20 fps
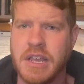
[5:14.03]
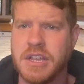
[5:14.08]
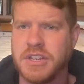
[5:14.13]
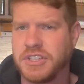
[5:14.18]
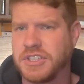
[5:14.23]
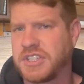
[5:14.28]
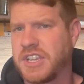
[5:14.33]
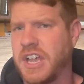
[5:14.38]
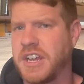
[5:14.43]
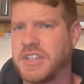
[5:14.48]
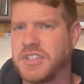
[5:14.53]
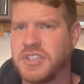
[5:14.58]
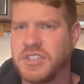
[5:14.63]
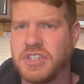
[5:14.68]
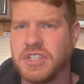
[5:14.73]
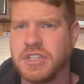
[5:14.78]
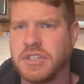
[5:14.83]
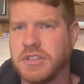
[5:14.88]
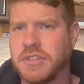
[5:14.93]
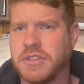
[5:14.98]
just kind of
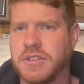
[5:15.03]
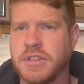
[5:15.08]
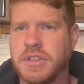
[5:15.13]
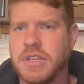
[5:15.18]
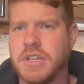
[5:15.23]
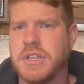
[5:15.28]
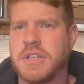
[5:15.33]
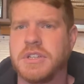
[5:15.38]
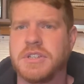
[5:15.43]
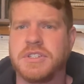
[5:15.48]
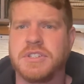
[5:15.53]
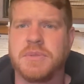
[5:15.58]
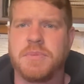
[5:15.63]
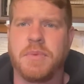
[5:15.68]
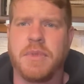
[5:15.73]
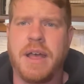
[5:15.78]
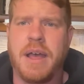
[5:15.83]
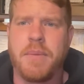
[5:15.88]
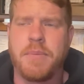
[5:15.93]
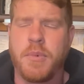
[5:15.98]
steel
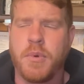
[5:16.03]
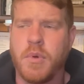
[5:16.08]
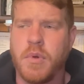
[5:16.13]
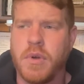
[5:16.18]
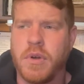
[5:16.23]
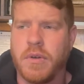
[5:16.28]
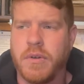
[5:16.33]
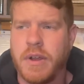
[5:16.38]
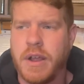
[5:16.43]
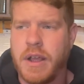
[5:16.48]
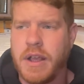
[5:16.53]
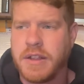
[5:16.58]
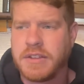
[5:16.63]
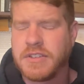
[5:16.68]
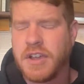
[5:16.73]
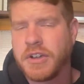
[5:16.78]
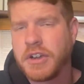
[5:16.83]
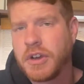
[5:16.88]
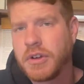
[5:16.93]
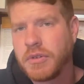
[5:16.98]
shiplap or
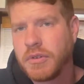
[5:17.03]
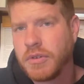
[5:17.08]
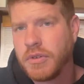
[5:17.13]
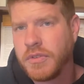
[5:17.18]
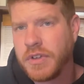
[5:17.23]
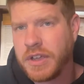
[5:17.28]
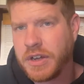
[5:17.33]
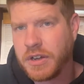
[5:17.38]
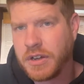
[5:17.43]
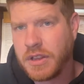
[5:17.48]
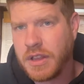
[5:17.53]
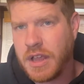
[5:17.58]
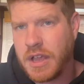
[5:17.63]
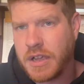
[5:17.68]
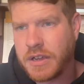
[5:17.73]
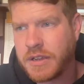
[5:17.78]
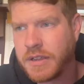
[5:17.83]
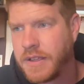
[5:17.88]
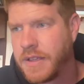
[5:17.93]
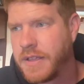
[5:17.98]
tongue and groove interlock.